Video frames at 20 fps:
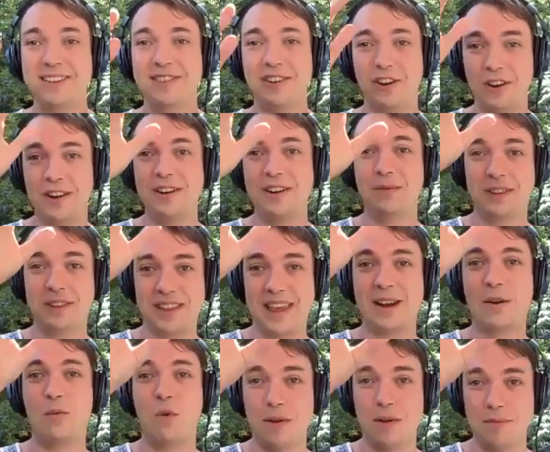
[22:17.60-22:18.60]
started with like
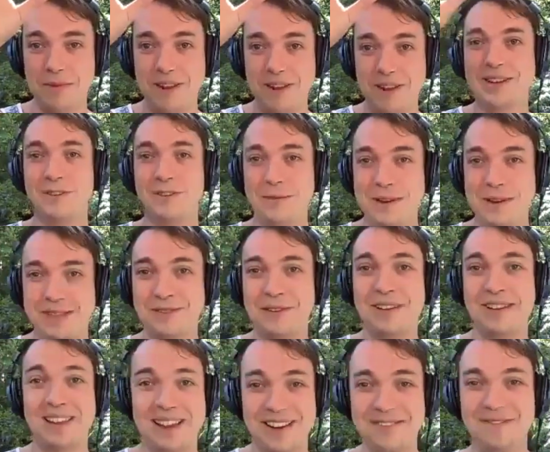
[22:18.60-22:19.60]
1 minute, 2 minutes,
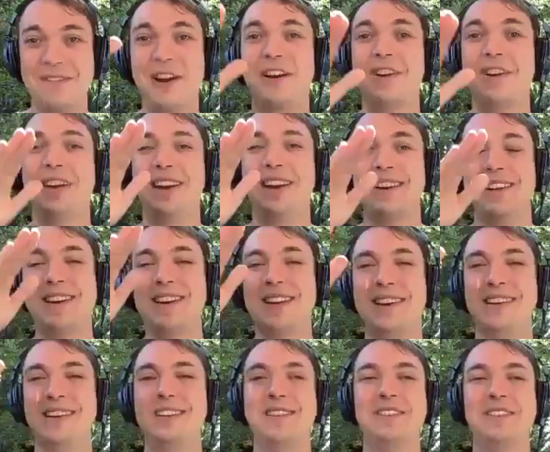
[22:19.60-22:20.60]
like very
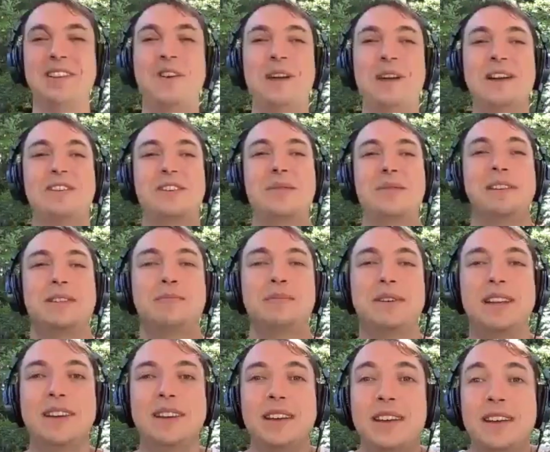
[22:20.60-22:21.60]
low increments,
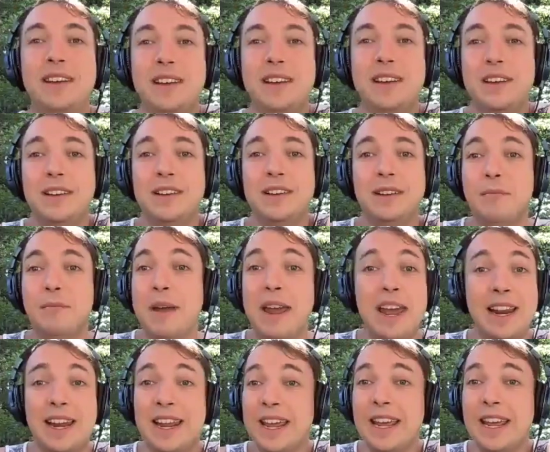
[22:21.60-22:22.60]
but
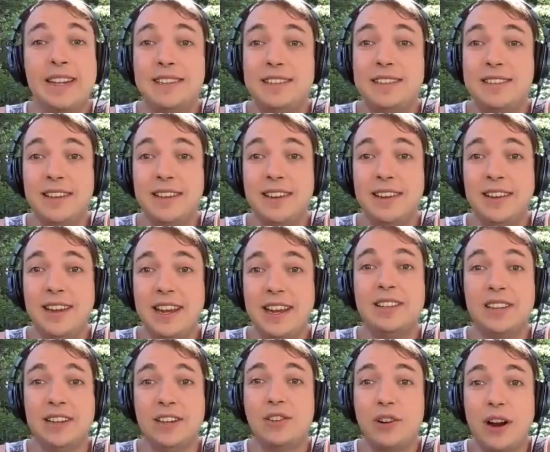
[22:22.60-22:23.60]
man, it's
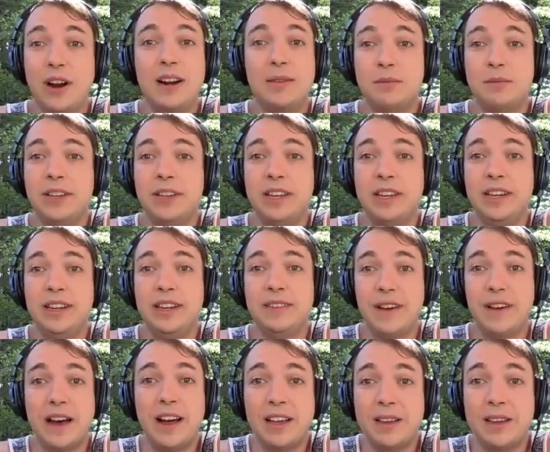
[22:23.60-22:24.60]
incredibly
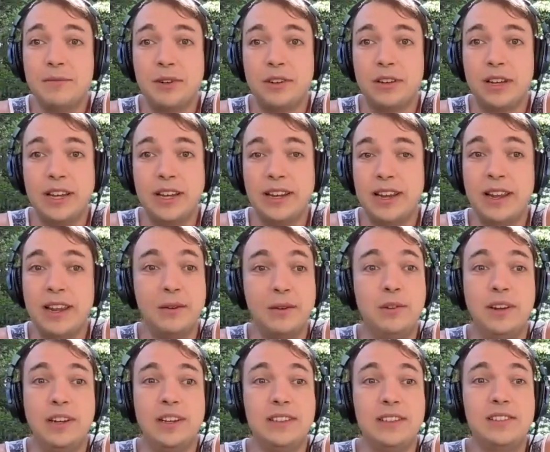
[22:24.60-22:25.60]
valuable. It
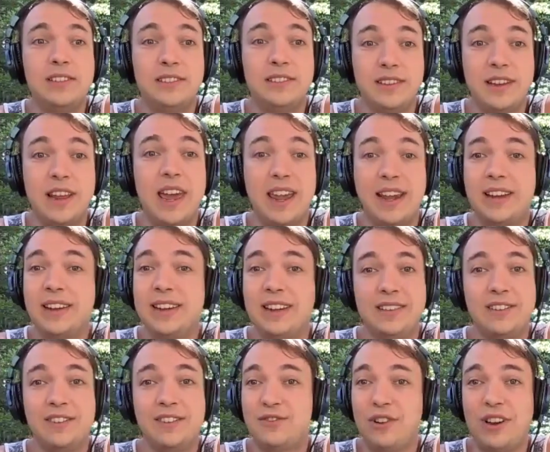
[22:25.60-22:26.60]
is like
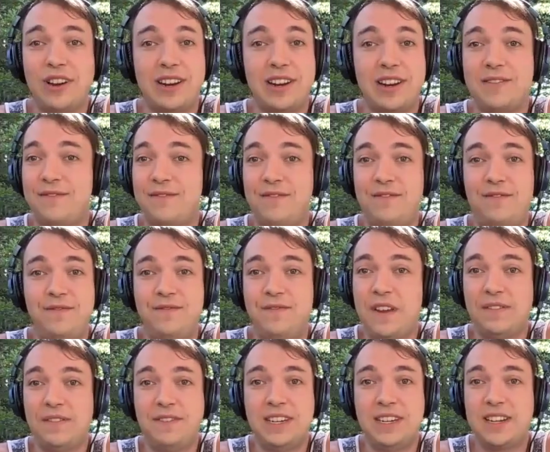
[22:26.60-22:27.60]
drinking
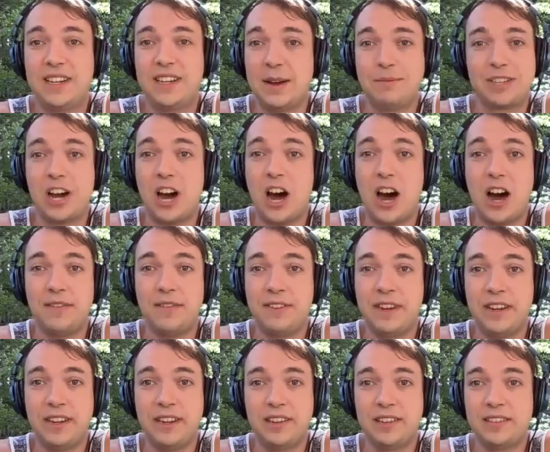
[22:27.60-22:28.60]
50 cups of
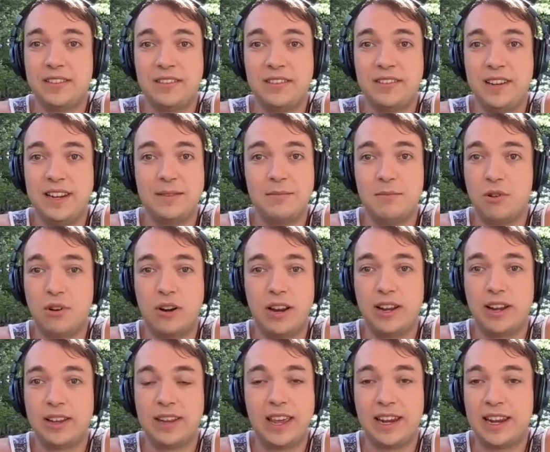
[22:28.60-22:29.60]
coffee in the
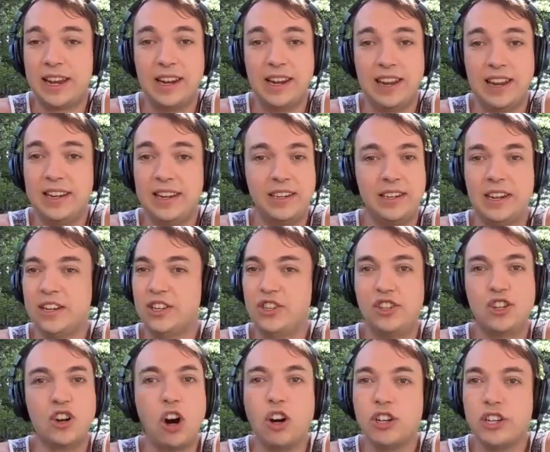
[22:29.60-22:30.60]
morning, like, and it
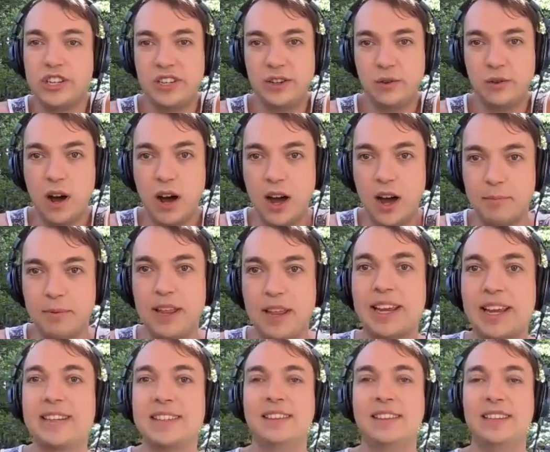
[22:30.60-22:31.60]
charges you up. Like
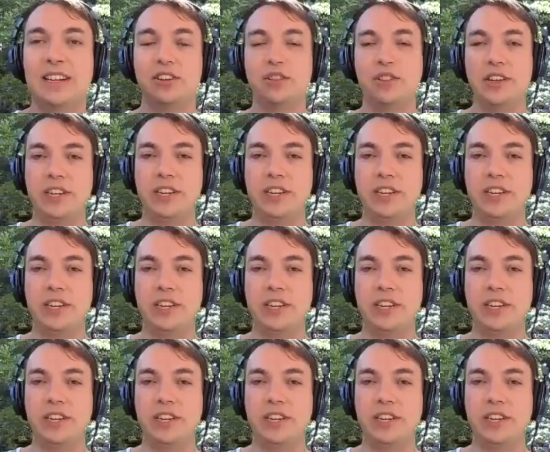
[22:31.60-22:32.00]
it's literally